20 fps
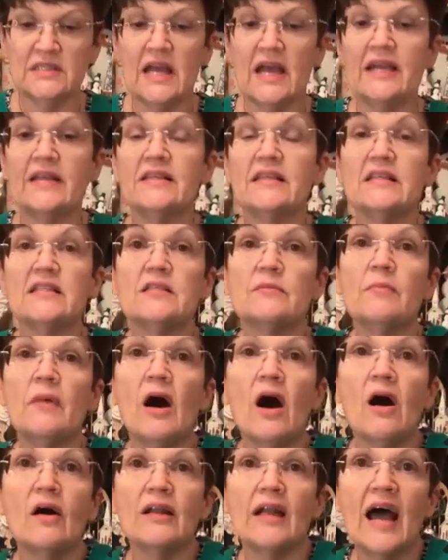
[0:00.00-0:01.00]
take this
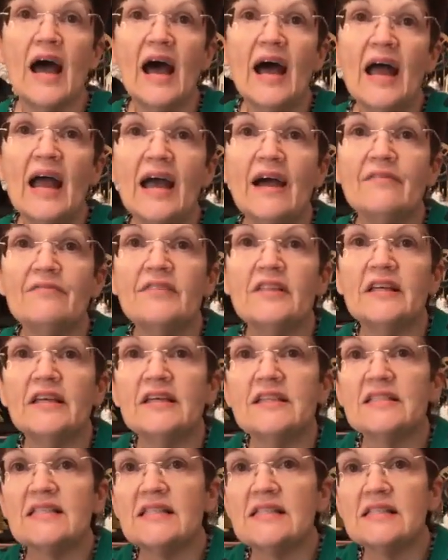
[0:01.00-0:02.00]
ball. Now, I have
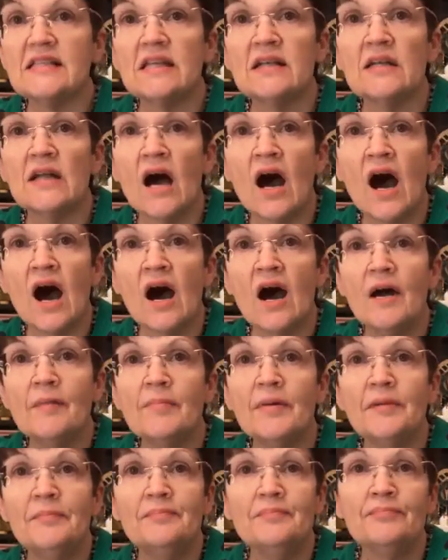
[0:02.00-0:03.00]
this. It's a
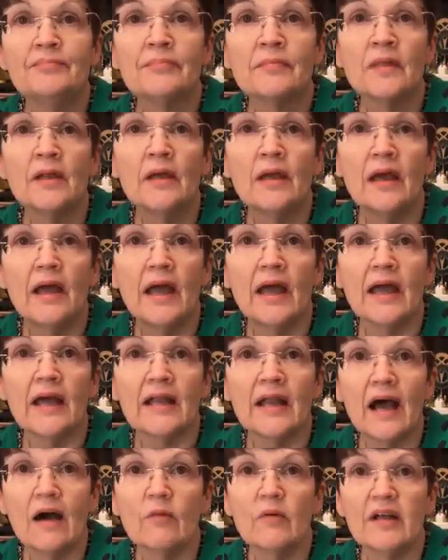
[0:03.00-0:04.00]
knob.
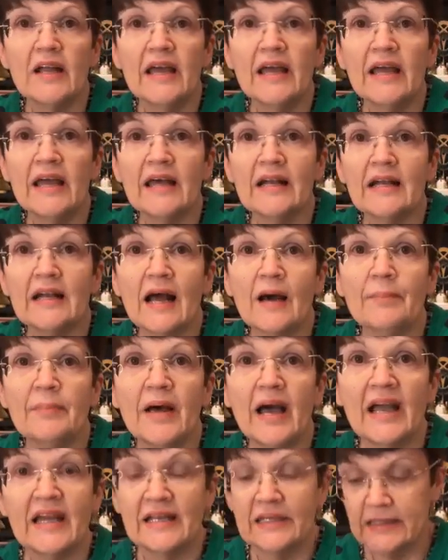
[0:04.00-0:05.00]
And I went ahead and I
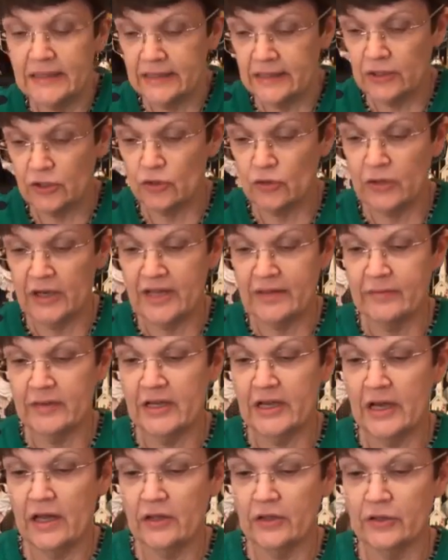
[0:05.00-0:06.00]
painted it a cream
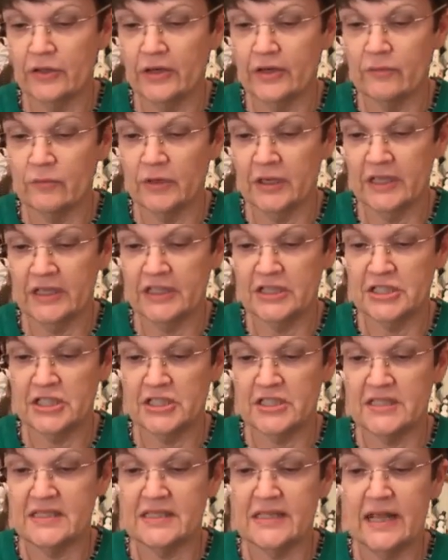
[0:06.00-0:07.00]
color. And we're going to
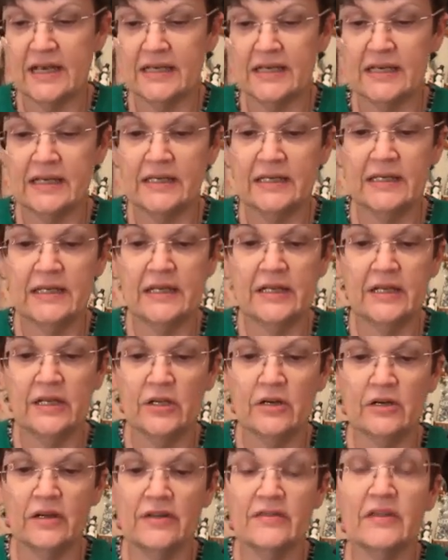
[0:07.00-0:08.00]
just set it in
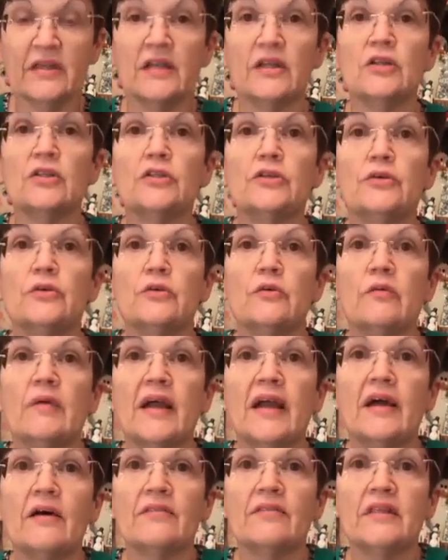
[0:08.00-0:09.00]
here and then glue
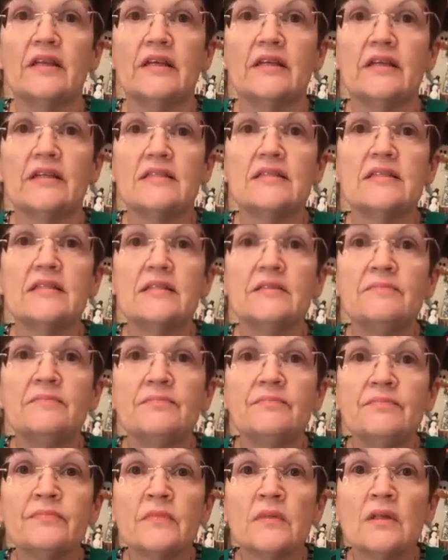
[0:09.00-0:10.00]
around this.
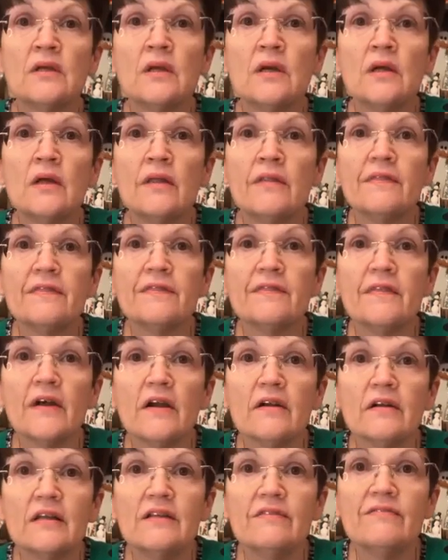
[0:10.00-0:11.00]

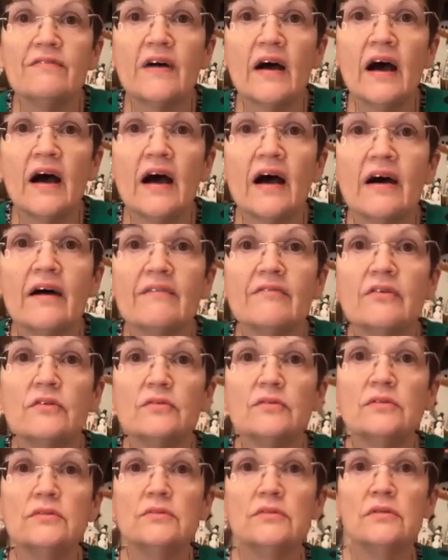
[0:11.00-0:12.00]
35.
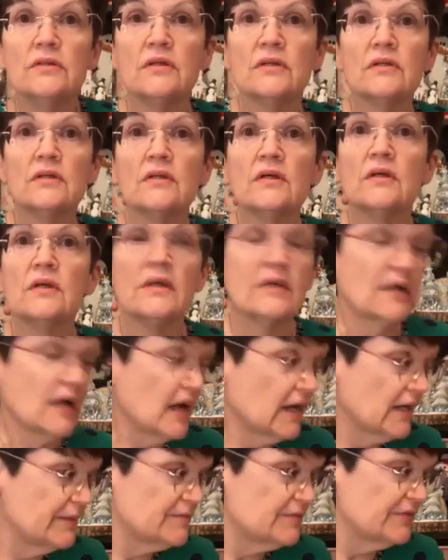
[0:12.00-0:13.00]
Ooh,
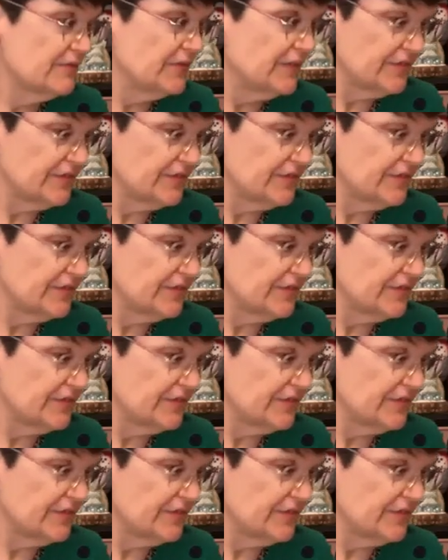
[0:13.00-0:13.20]
got up to